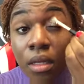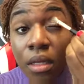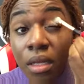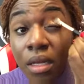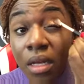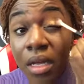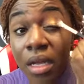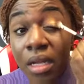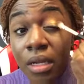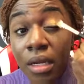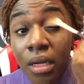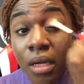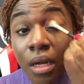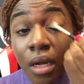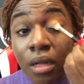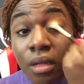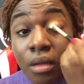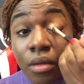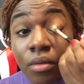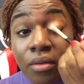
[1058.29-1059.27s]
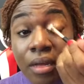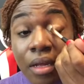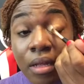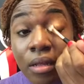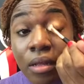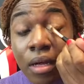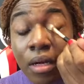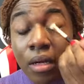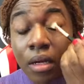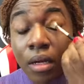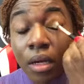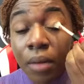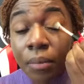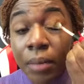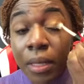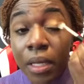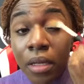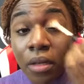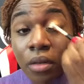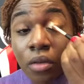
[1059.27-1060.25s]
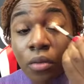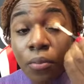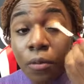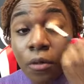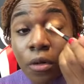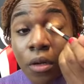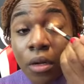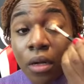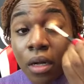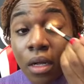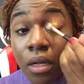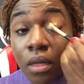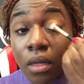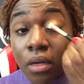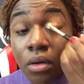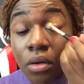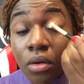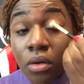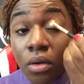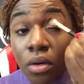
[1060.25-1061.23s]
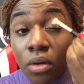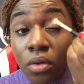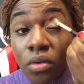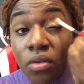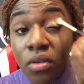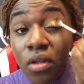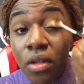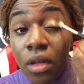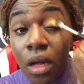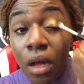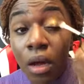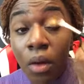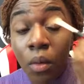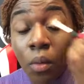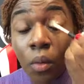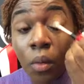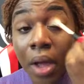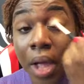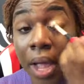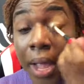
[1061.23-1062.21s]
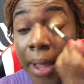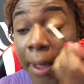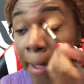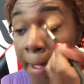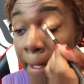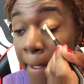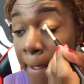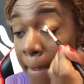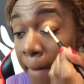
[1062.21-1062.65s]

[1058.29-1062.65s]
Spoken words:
And the colors, like, look, I mean, you put a little goes a long way.